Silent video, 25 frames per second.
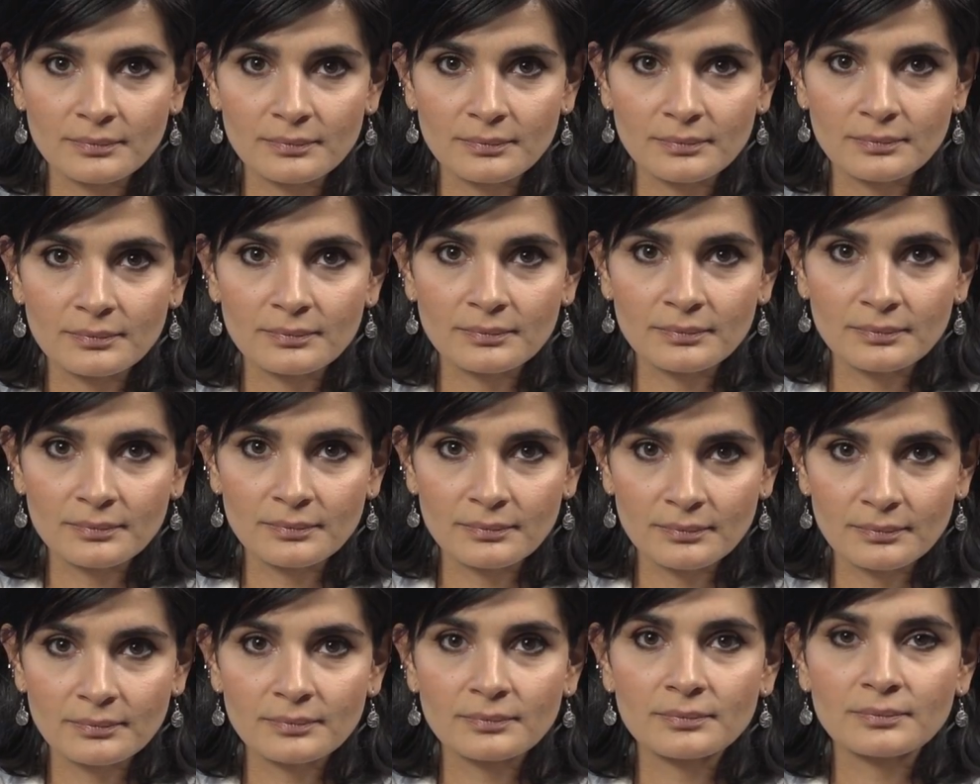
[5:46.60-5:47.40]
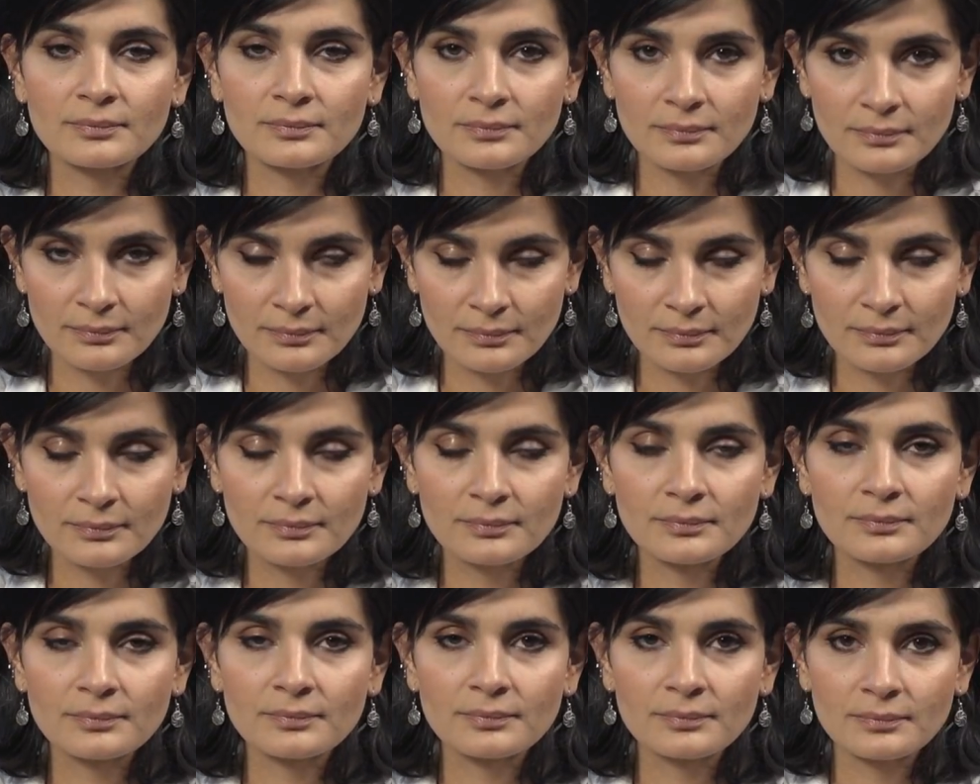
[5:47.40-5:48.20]

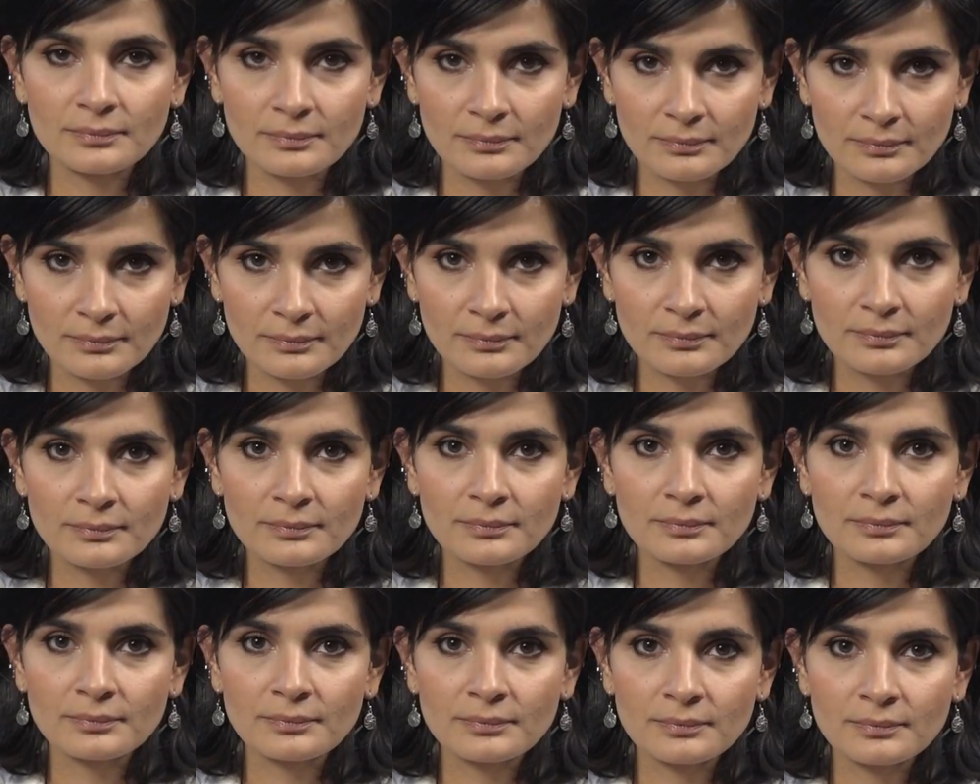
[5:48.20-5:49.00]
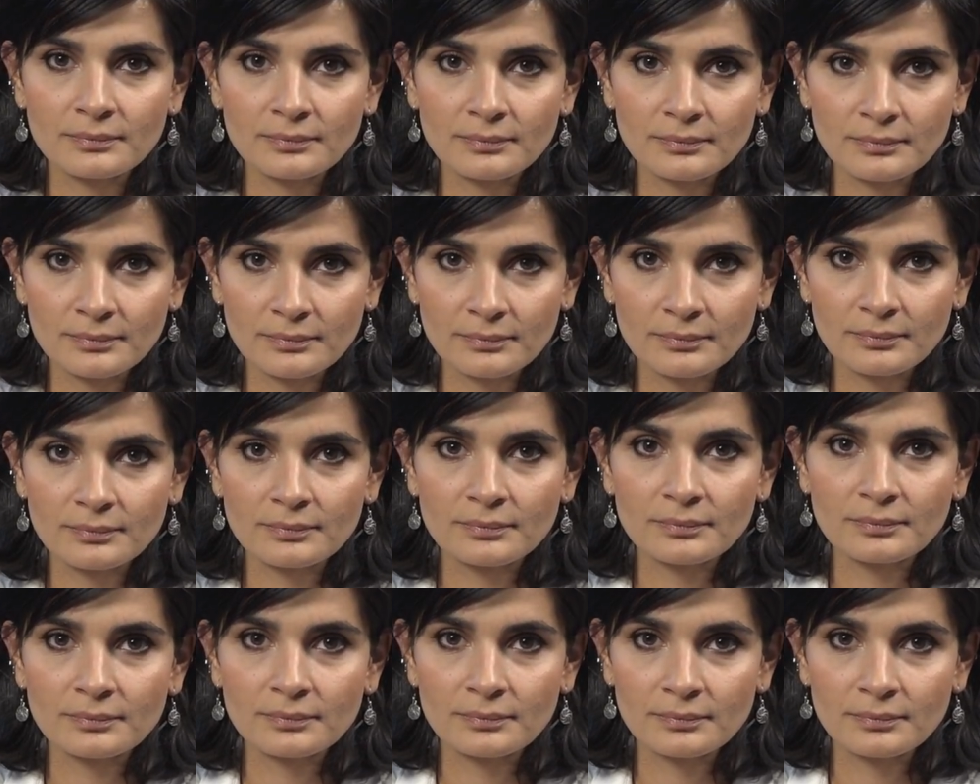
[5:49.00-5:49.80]
The person shown says nothing.